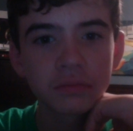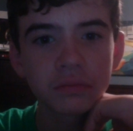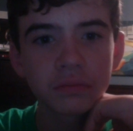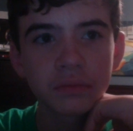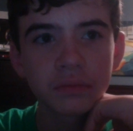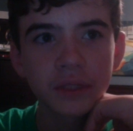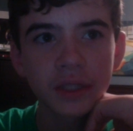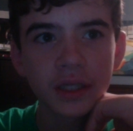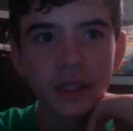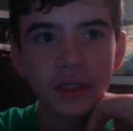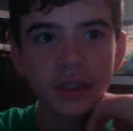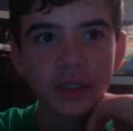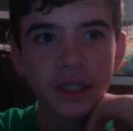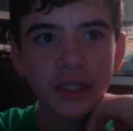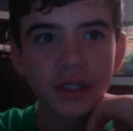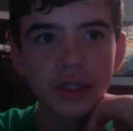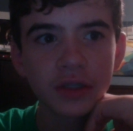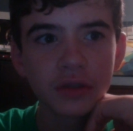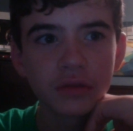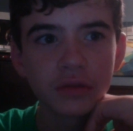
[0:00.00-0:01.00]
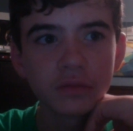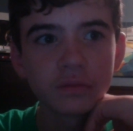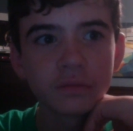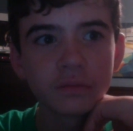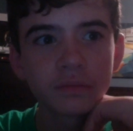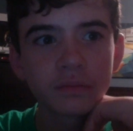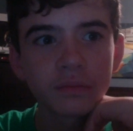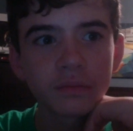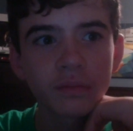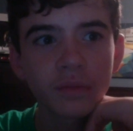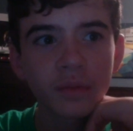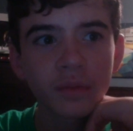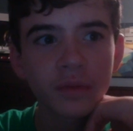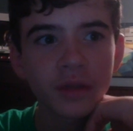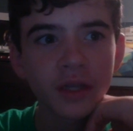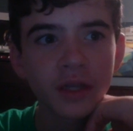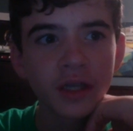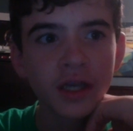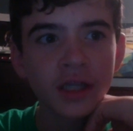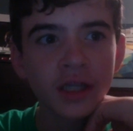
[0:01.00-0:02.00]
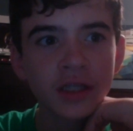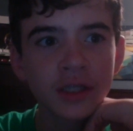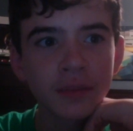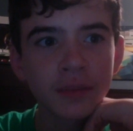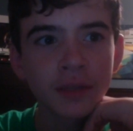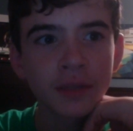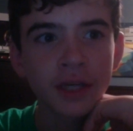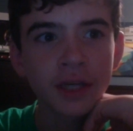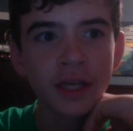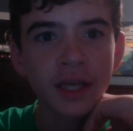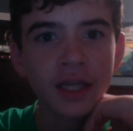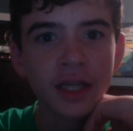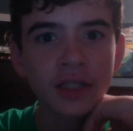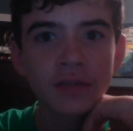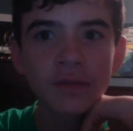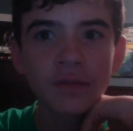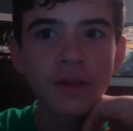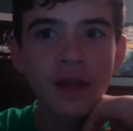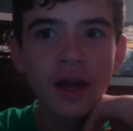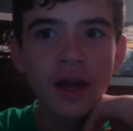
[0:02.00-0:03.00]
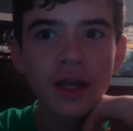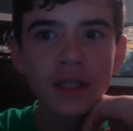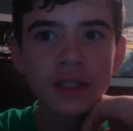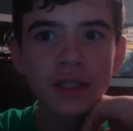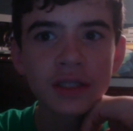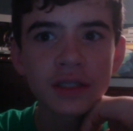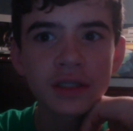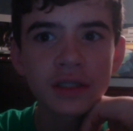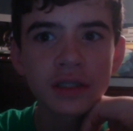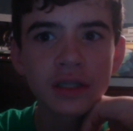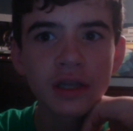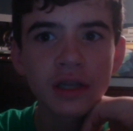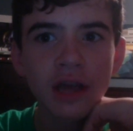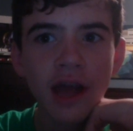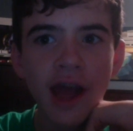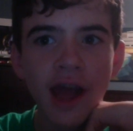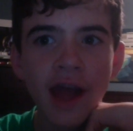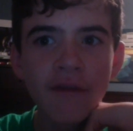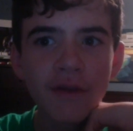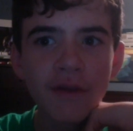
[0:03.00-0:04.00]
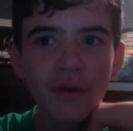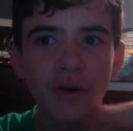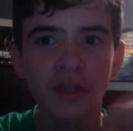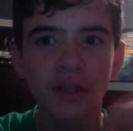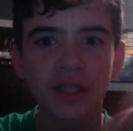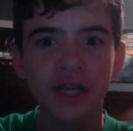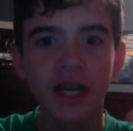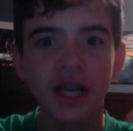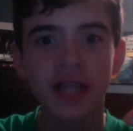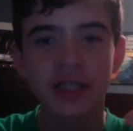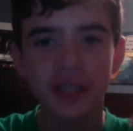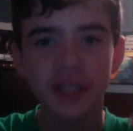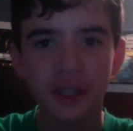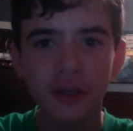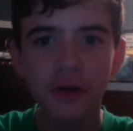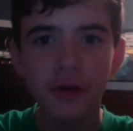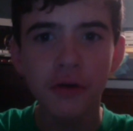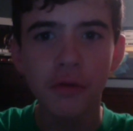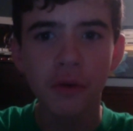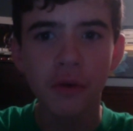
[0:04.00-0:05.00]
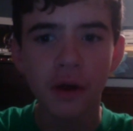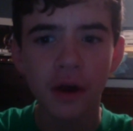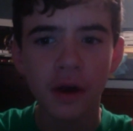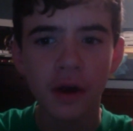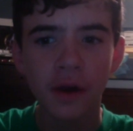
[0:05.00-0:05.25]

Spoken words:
Because I do. You got something against vlogs? I have a question to ask you.